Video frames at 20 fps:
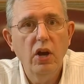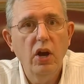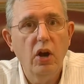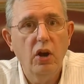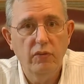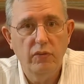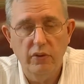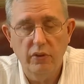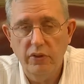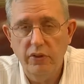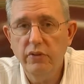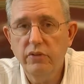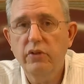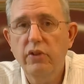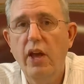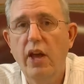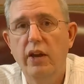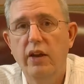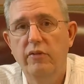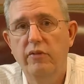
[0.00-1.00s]
over this
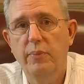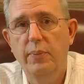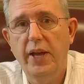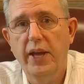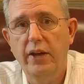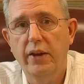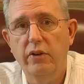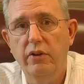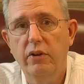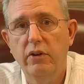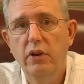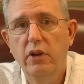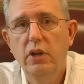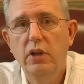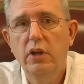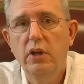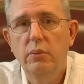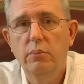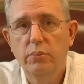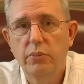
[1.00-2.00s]
kind of matter.
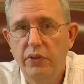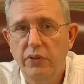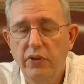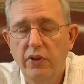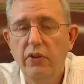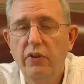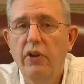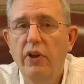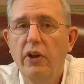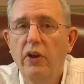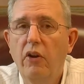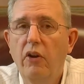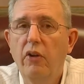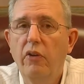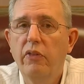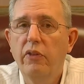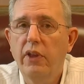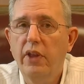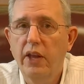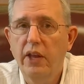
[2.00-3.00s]
But there they are
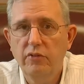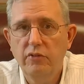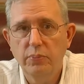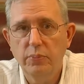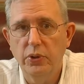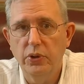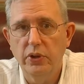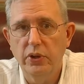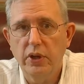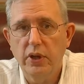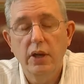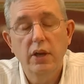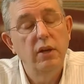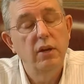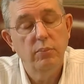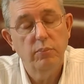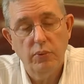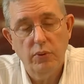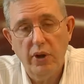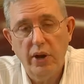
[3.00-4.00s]
in the casebook,
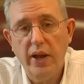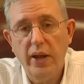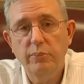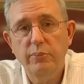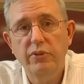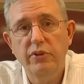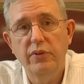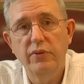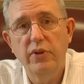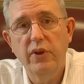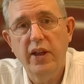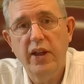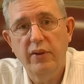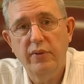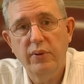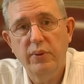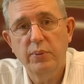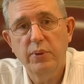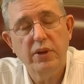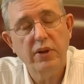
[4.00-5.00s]
perhaps even
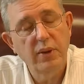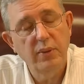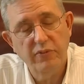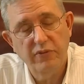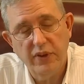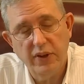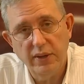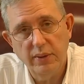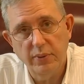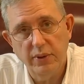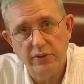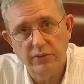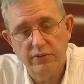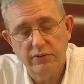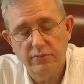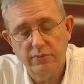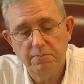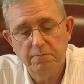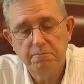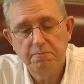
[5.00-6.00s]
having become
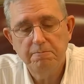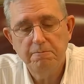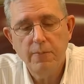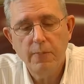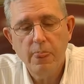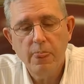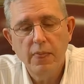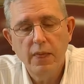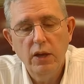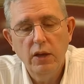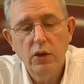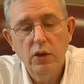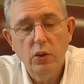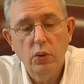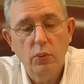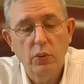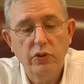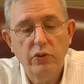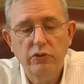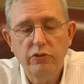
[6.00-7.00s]
famous.
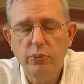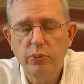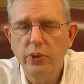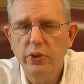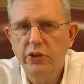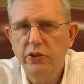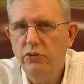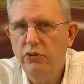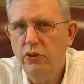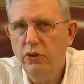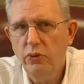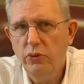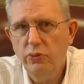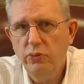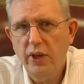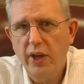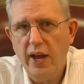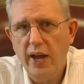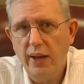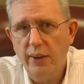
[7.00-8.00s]
Well, there's really two
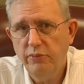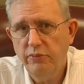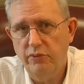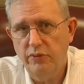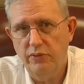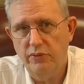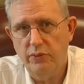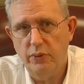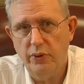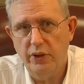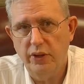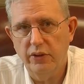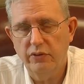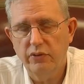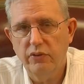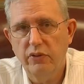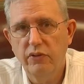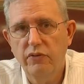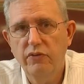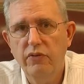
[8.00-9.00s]
types of
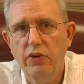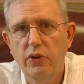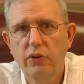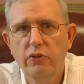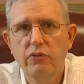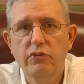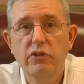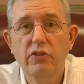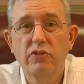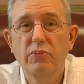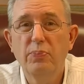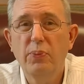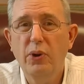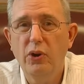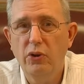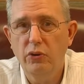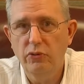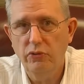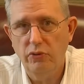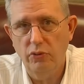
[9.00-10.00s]
risk. The first is
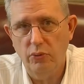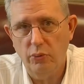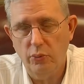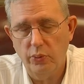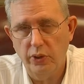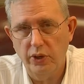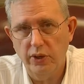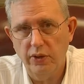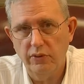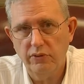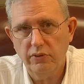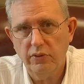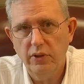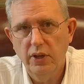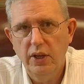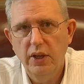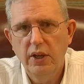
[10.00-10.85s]
personal risk.